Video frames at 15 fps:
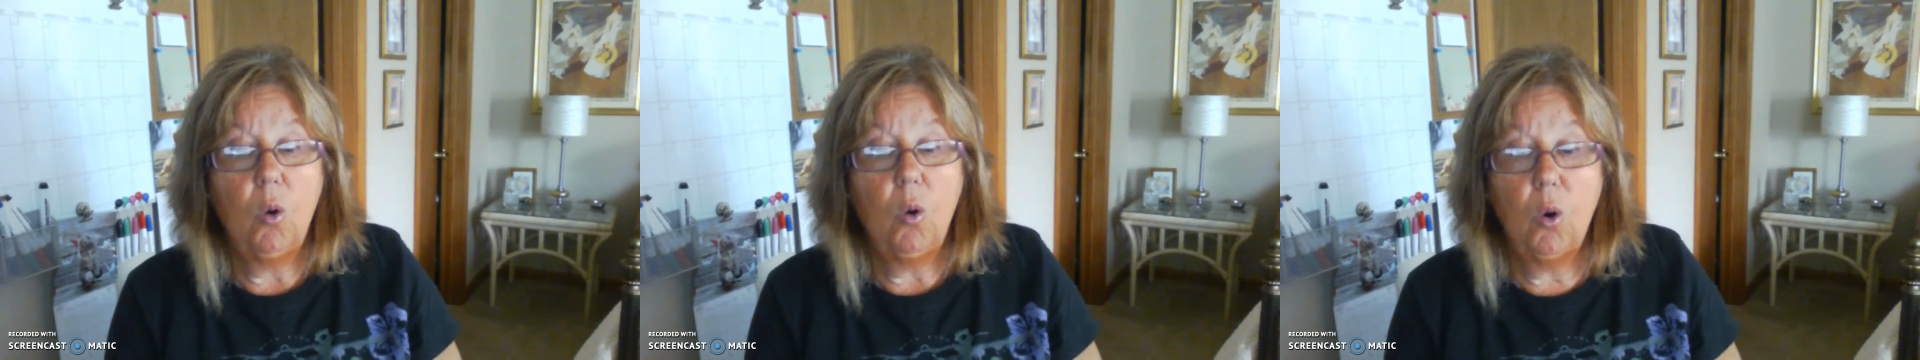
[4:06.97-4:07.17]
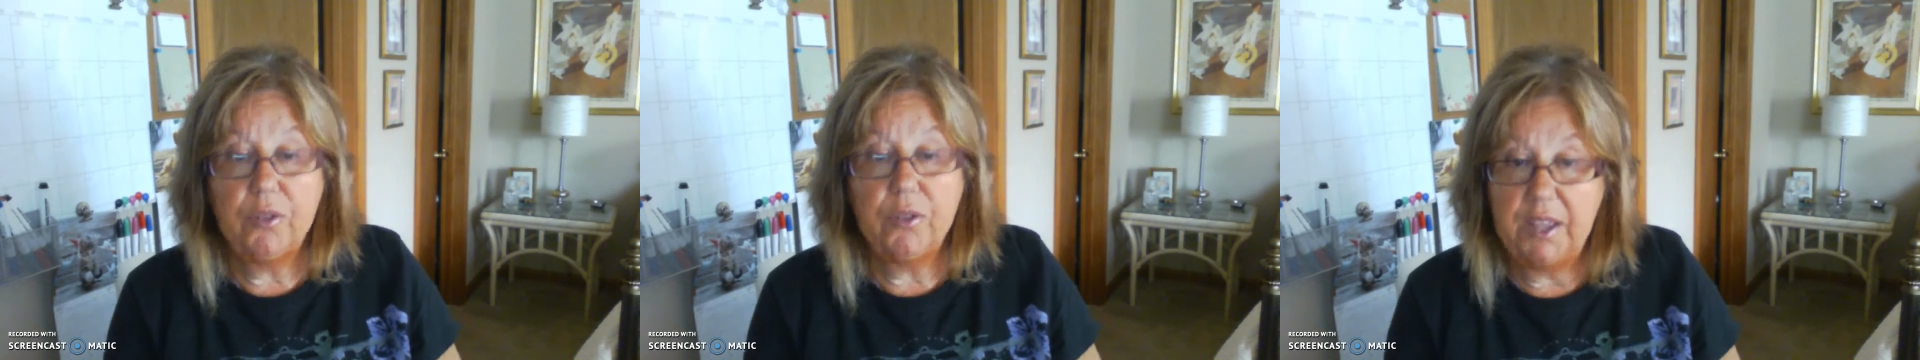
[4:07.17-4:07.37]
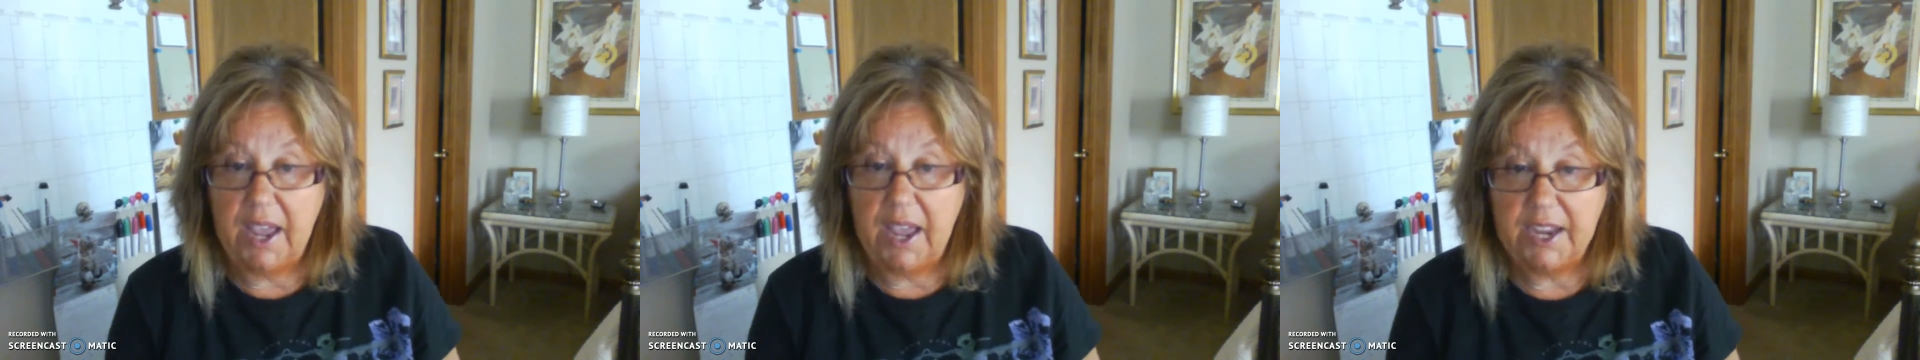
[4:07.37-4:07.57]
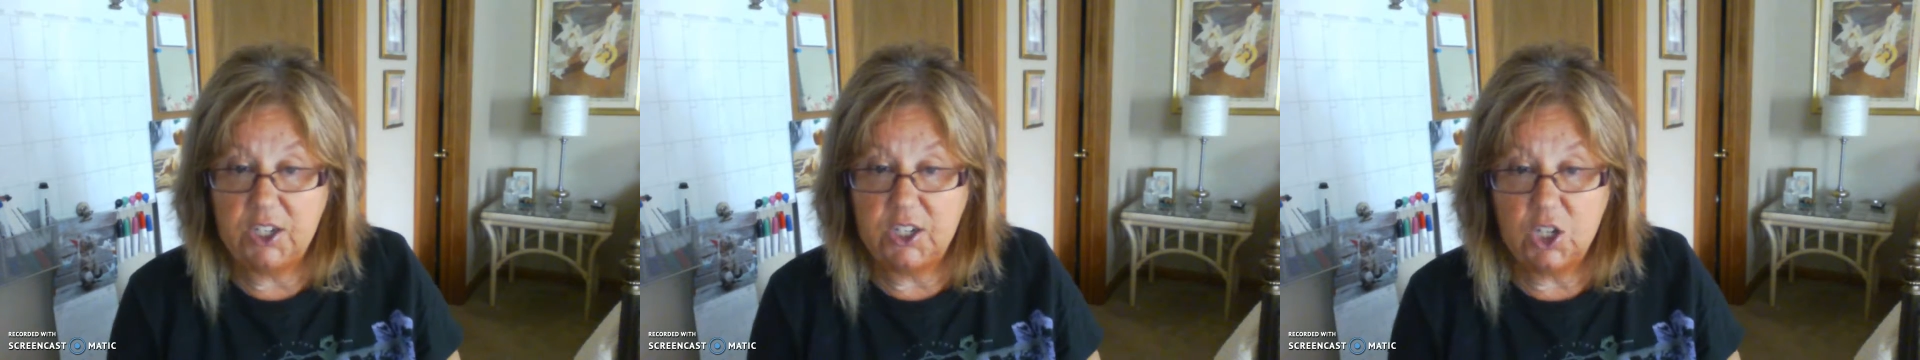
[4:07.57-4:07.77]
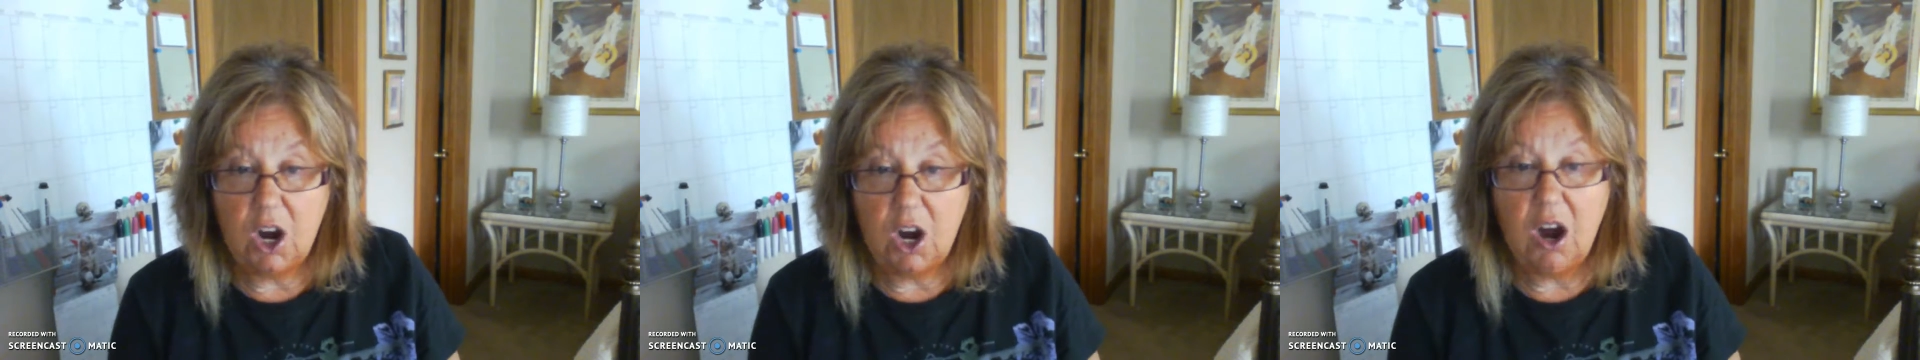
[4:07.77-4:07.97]
or
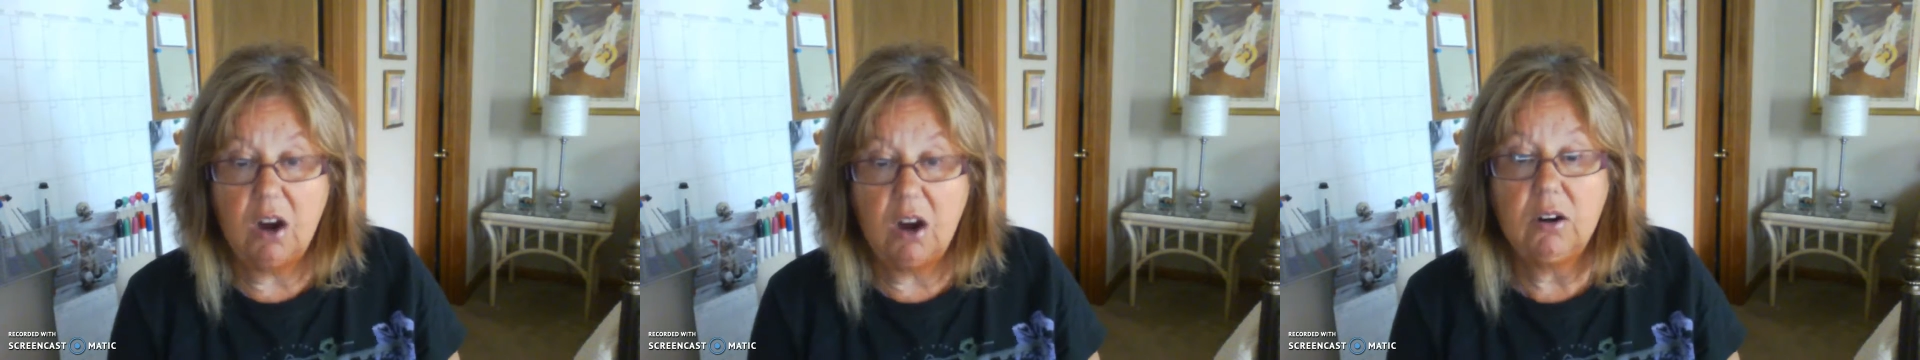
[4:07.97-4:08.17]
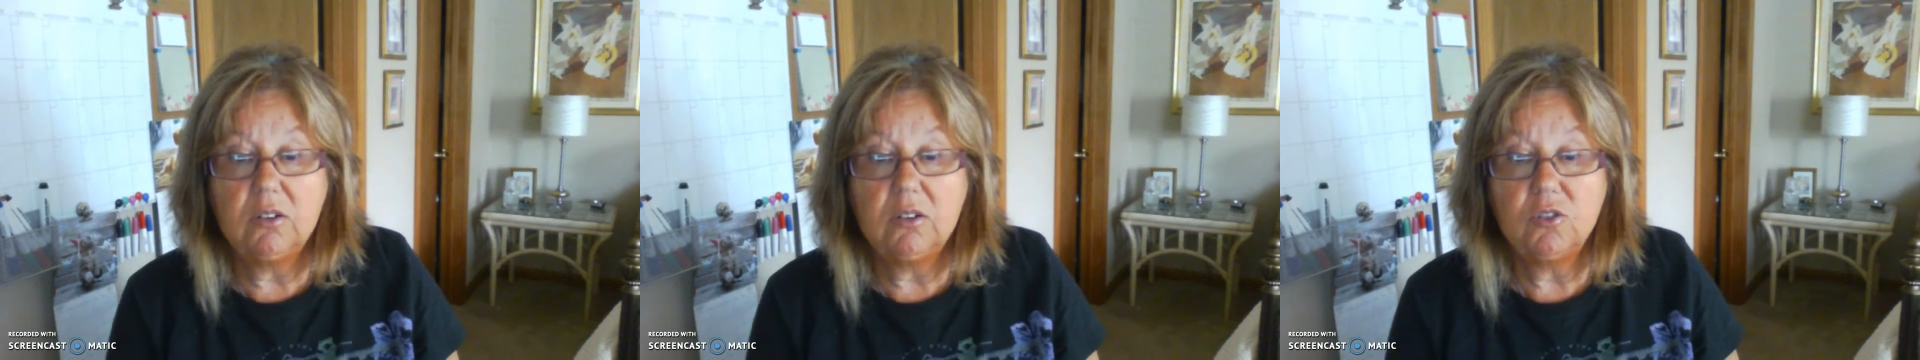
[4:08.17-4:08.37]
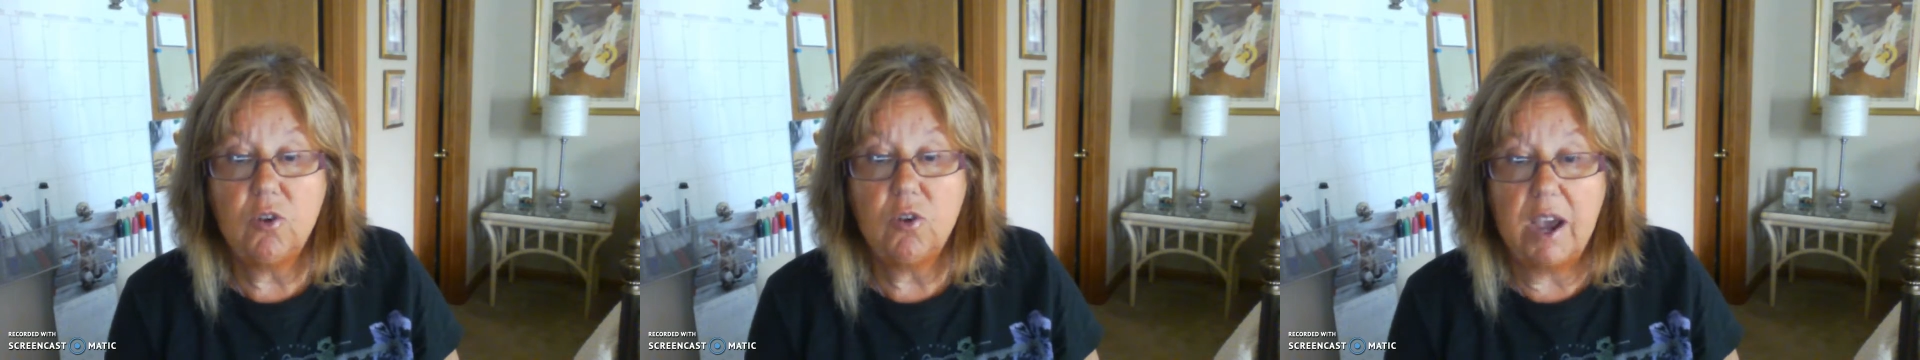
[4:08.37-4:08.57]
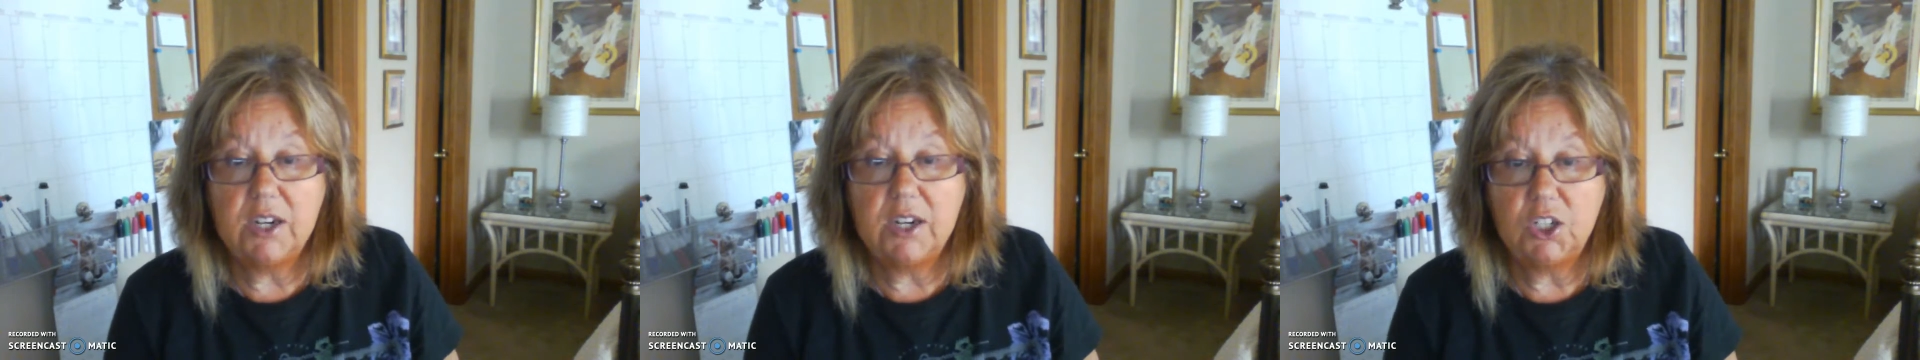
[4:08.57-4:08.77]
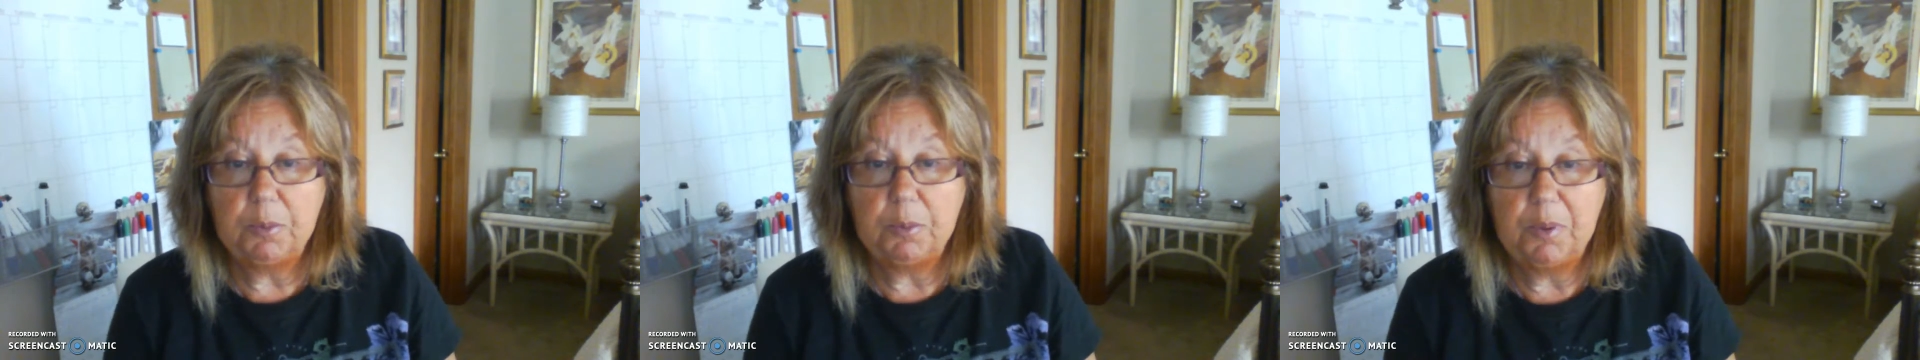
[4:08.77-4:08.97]
the HR
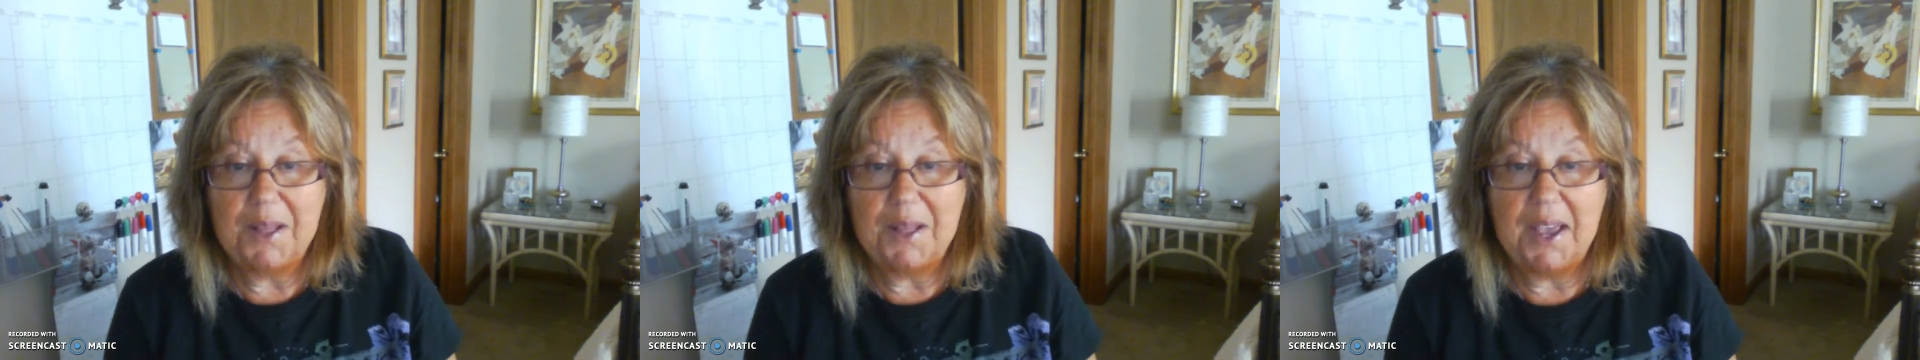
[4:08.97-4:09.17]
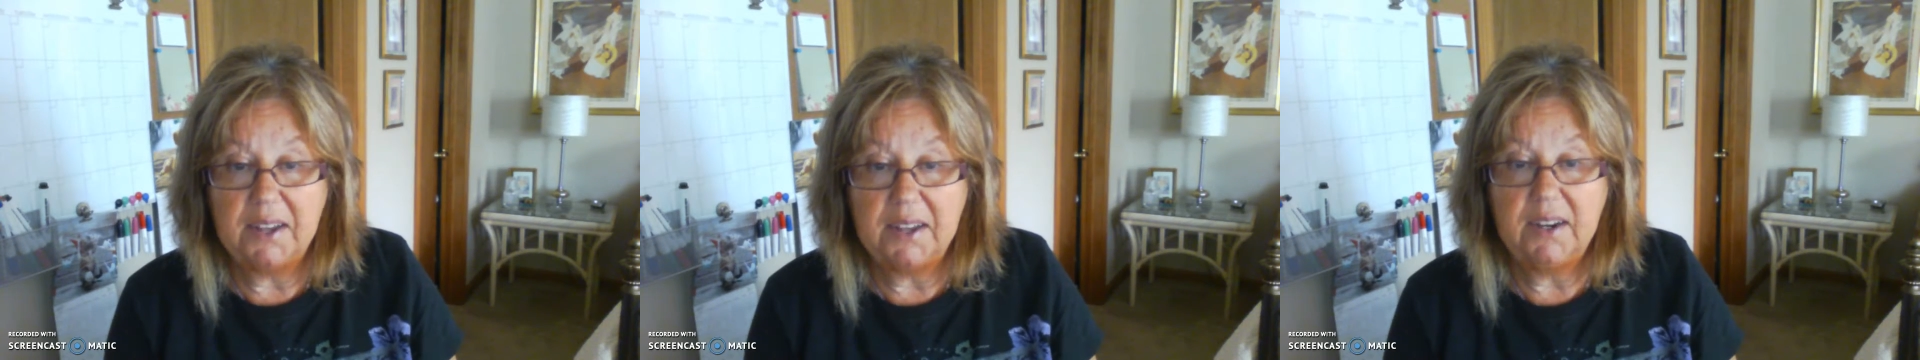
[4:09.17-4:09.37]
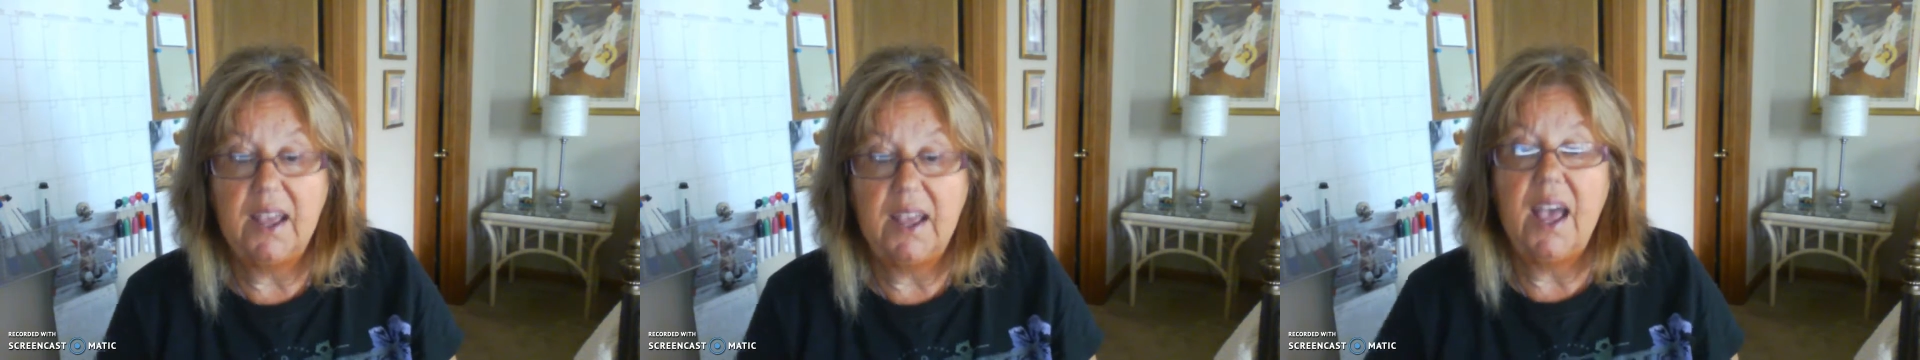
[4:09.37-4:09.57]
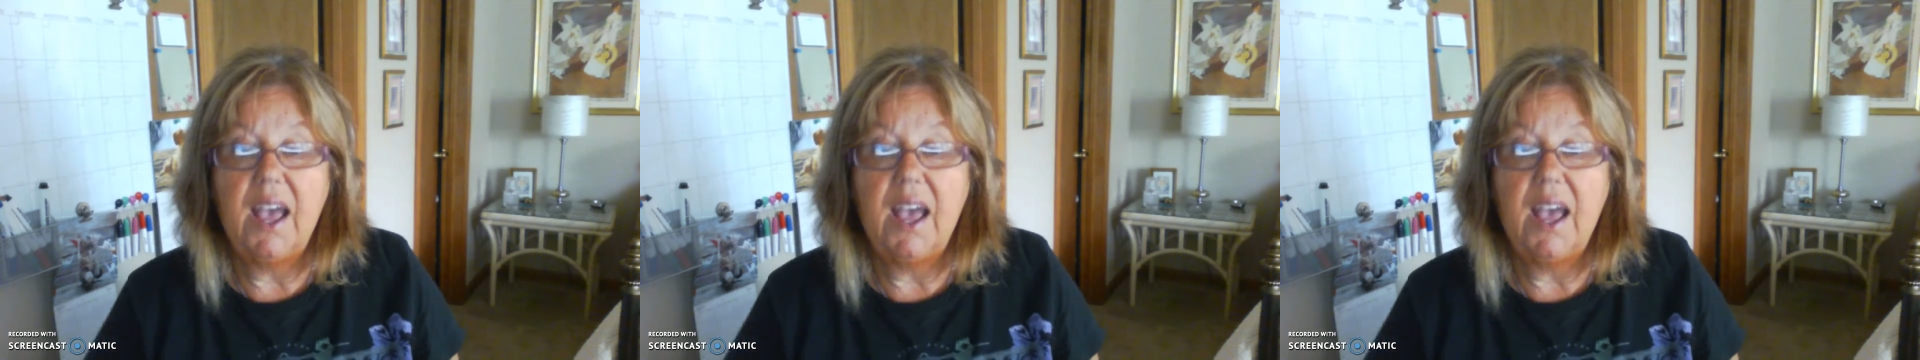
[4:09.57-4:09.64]
strategy plan,